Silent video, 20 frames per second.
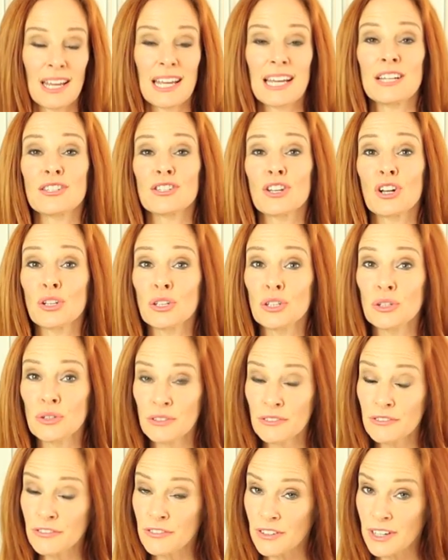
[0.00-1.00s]
It's
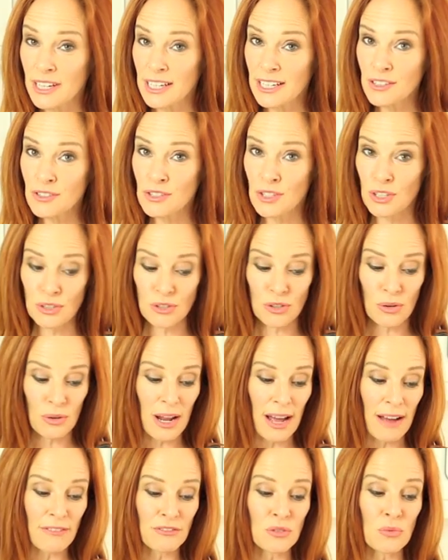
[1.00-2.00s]
gluten free, so you don't
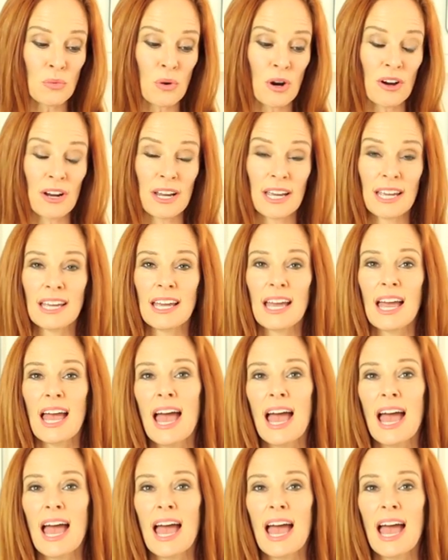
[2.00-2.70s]
have to worry.